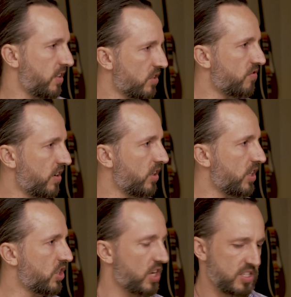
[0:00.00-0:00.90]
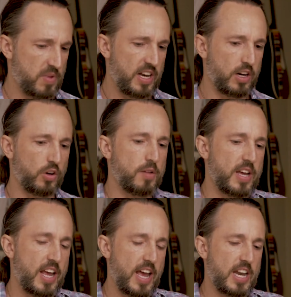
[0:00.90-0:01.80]
This village has made an
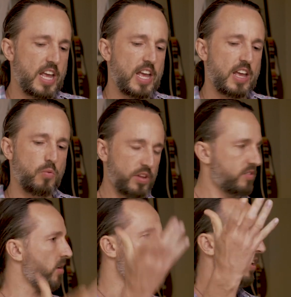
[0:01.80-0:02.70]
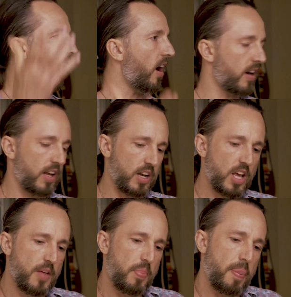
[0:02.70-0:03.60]
agreement and with some god, and